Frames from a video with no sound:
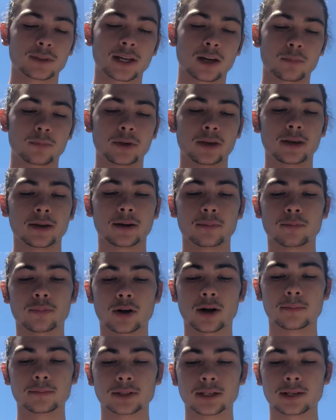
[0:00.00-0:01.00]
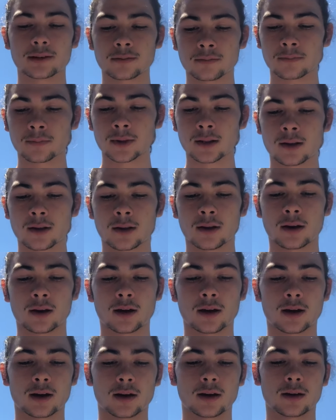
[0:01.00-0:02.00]
without being unprompted.
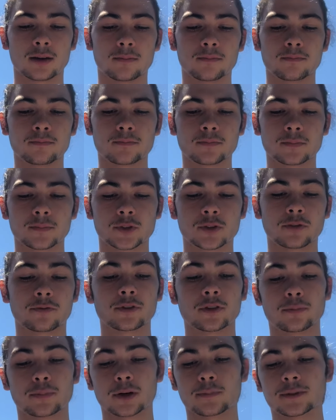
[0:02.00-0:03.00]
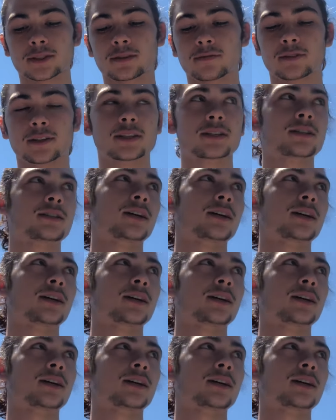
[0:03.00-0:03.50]
So for the purpose of this